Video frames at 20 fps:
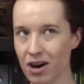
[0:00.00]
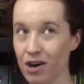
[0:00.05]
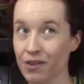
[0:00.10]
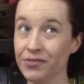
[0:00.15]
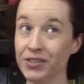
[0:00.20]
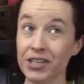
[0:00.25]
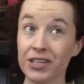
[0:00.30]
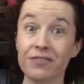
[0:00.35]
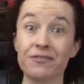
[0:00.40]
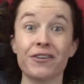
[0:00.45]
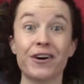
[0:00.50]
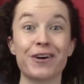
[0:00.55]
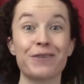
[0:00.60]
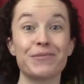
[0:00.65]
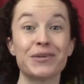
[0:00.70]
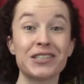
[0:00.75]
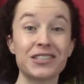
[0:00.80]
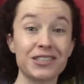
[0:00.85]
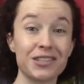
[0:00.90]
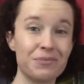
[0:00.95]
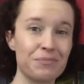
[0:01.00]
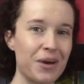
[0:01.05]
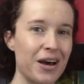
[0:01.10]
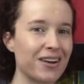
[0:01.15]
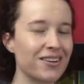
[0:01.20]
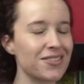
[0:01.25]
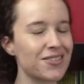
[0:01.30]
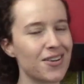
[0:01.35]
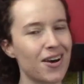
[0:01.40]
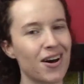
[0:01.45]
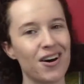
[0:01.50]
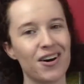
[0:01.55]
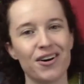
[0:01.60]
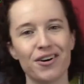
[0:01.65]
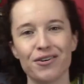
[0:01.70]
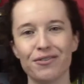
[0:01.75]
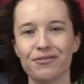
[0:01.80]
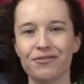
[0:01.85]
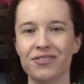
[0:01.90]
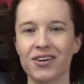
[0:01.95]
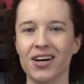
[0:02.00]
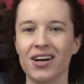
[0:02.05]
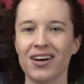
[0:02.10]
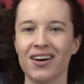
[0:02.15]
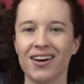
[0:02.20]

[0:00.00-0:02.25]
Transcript: of the environmental impacts of